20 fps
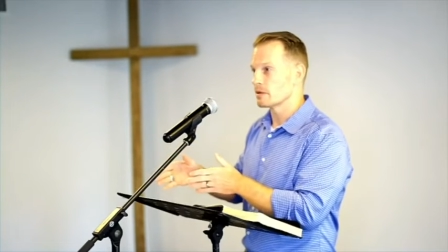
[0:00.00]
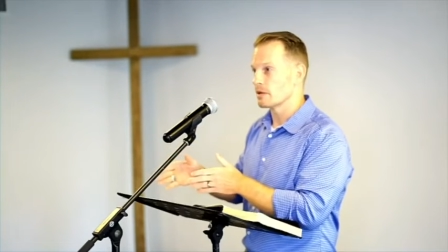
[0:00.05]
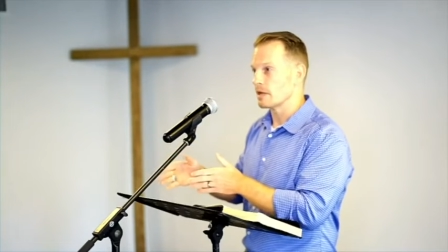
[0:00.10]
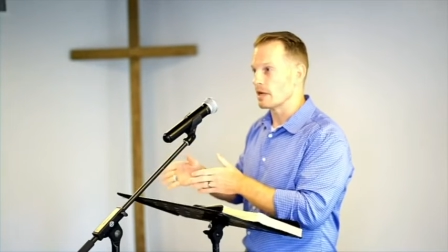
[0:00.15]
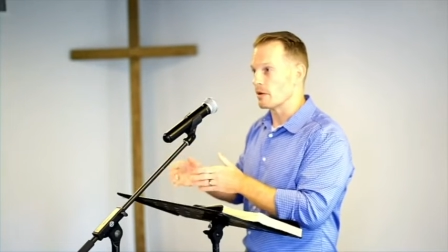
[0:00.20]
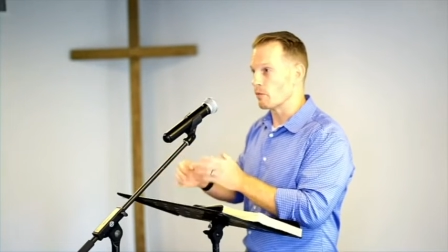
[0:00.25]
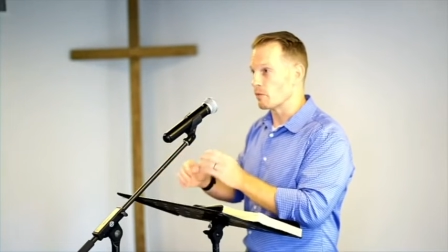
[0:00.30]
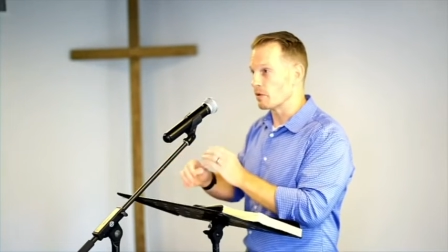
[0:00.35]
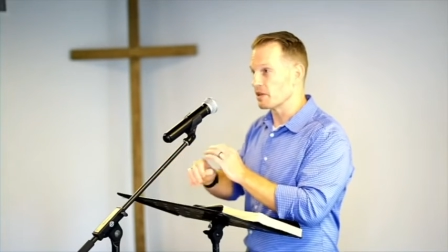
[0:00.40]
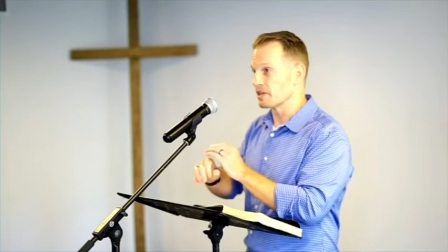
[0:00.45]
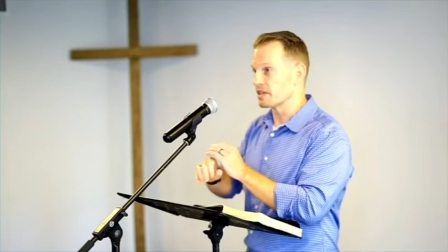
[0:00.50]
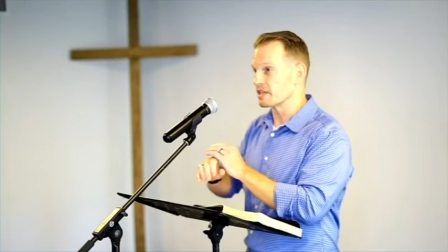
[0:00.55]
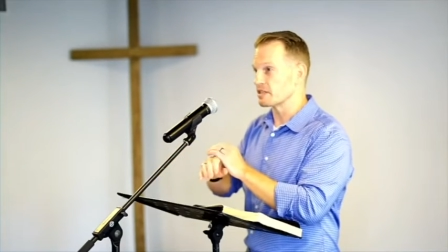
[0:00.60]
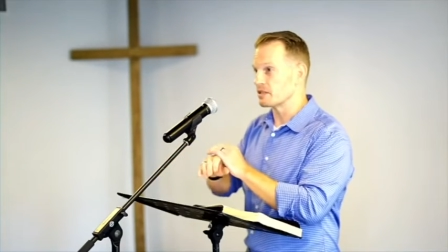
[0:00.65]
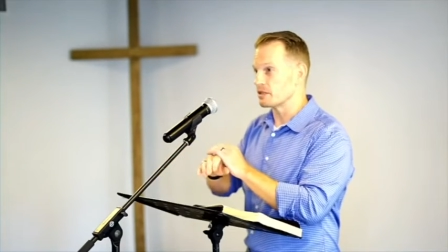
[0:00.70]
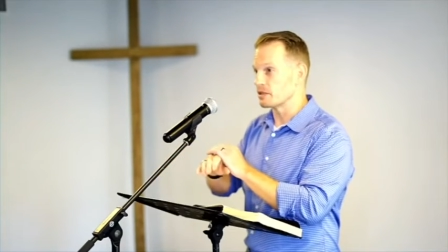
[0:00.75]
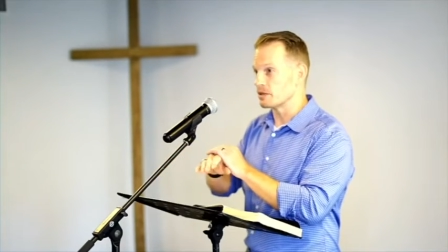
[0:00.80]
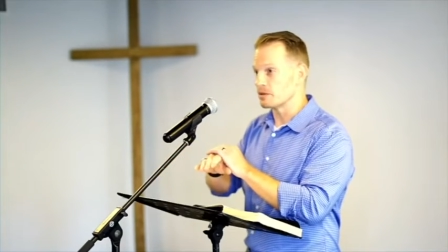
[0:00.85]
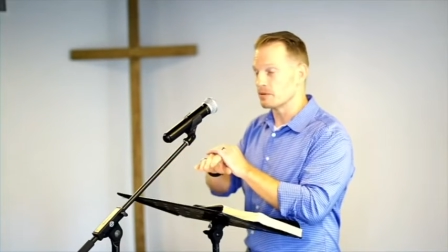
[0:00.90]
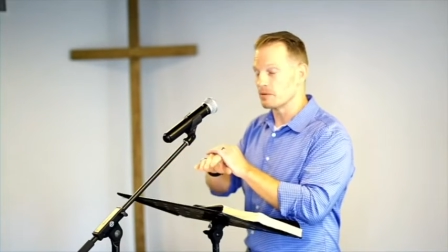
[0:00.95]
and willing
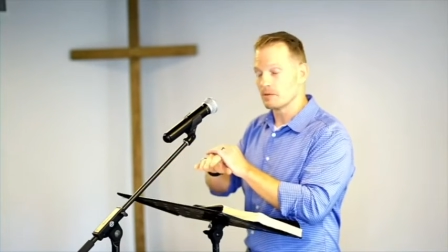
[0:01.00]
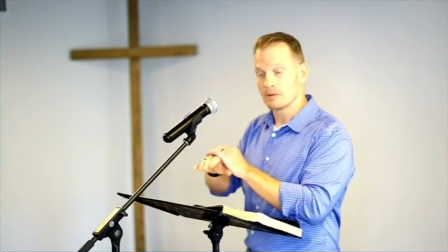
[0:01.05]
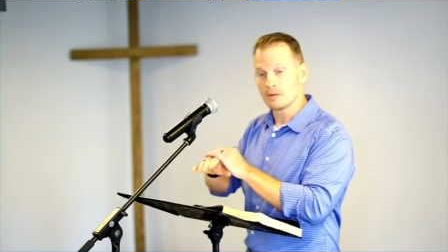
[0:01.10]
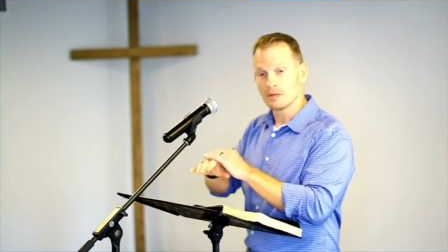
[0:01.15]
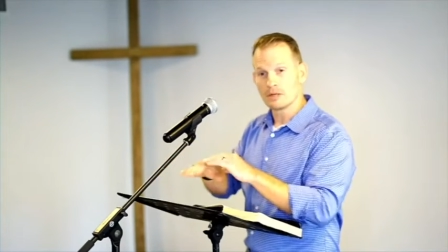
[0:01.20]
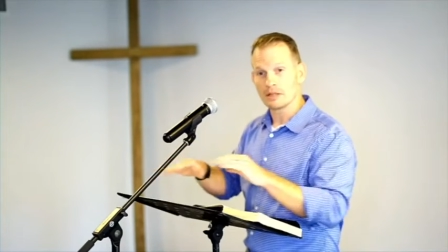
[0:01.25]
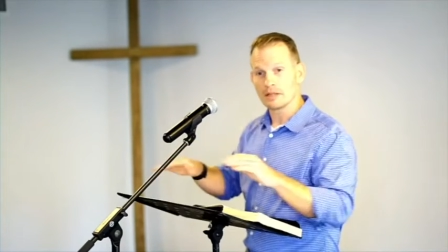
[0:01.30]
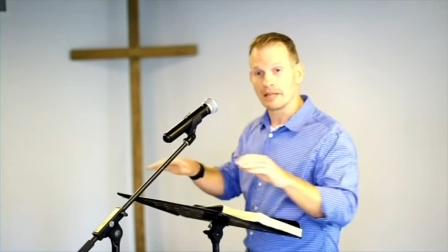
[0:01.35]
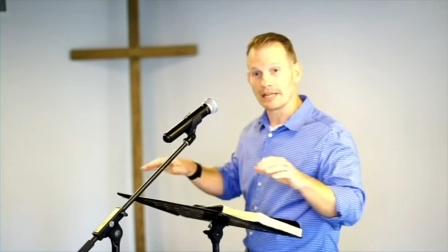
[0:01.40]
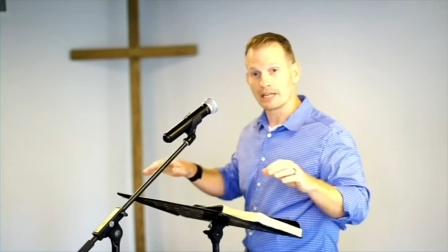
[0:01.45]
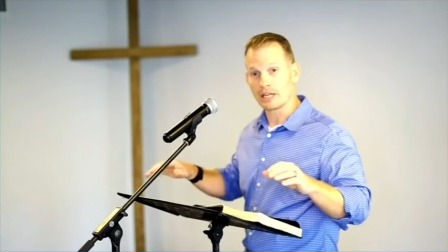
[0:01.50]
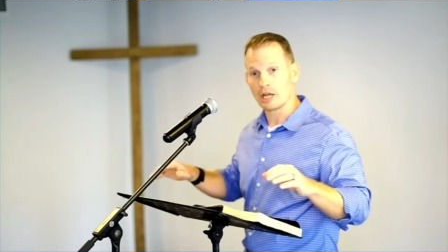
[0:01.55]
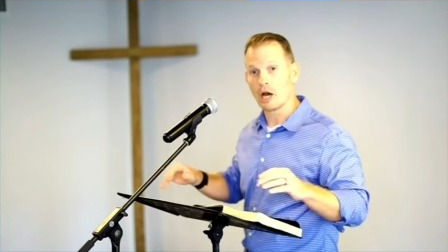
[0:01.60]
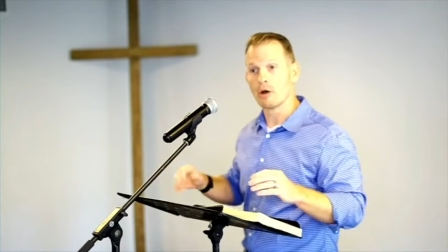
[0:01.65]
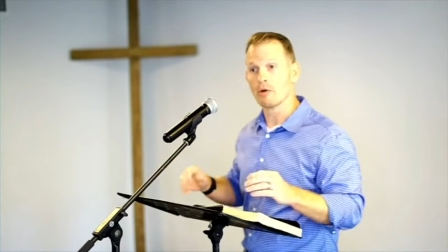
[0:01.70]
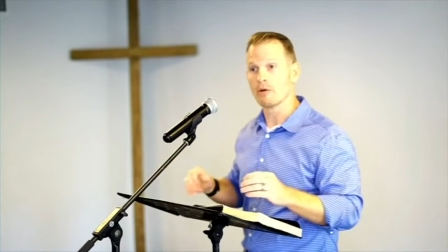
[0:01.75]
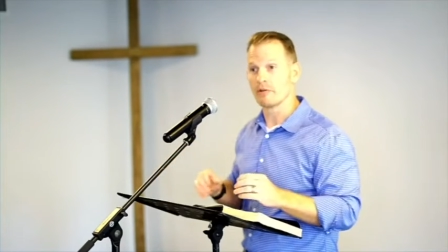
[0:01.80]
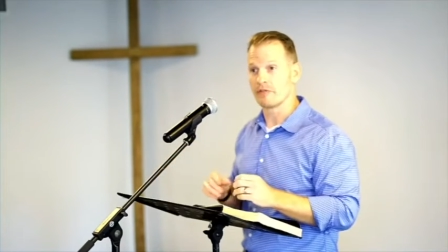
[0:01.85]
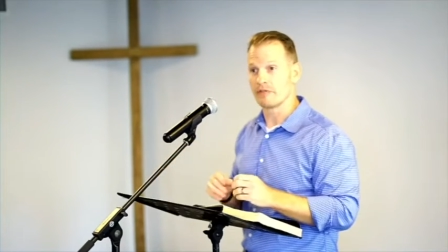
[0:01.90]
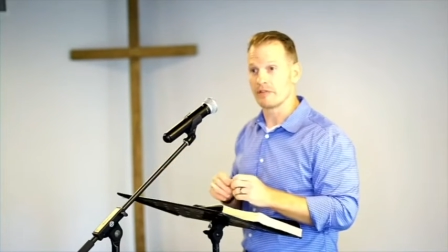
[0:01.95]
to let
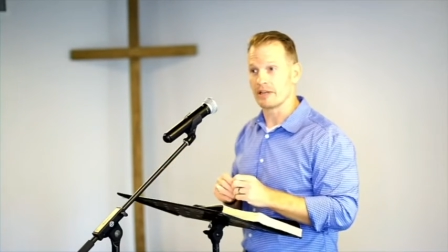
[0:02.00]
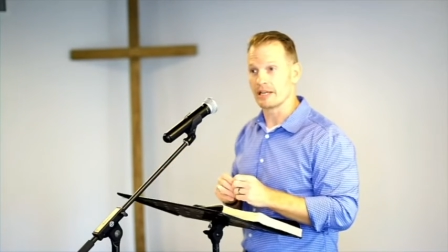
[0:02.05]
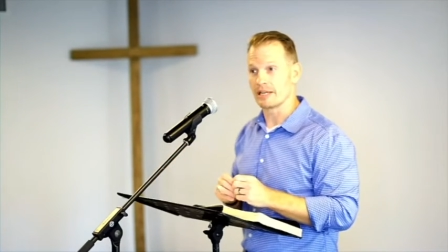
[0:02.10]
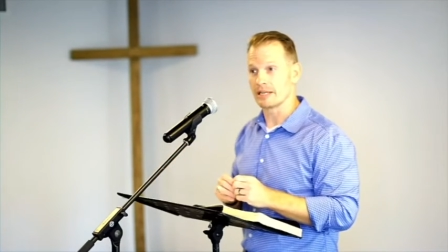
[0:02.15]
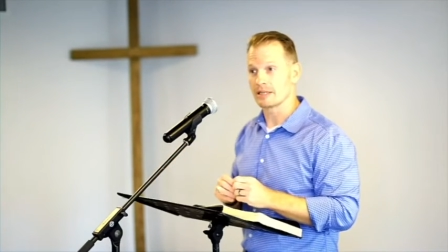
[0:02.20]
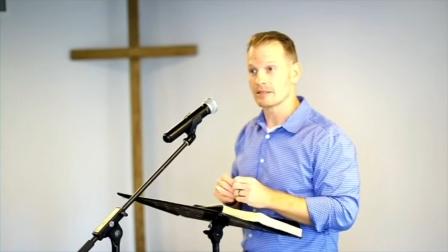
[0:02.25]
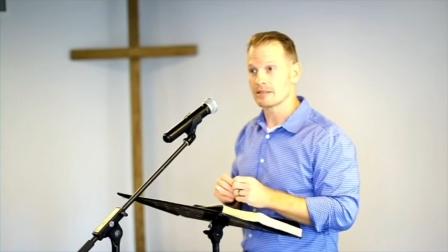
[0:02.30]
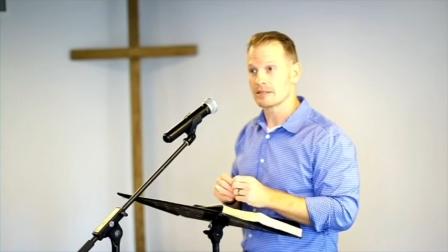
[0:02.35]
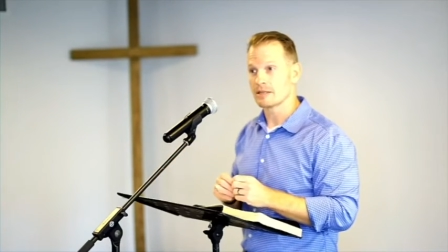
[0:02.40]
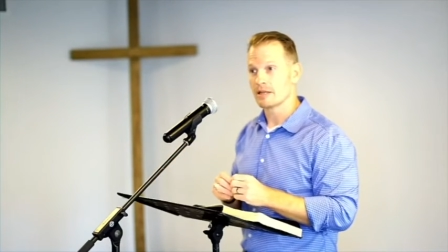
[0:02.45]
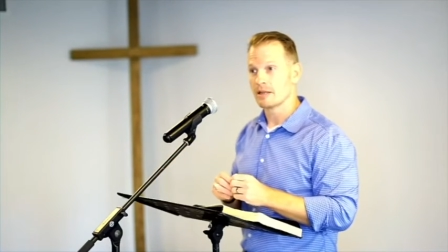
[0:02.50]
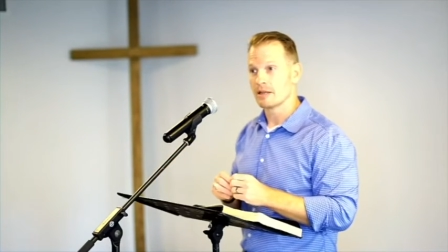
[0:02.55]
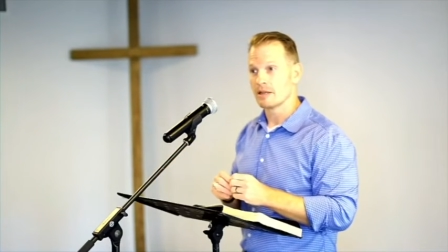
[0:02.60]
go of things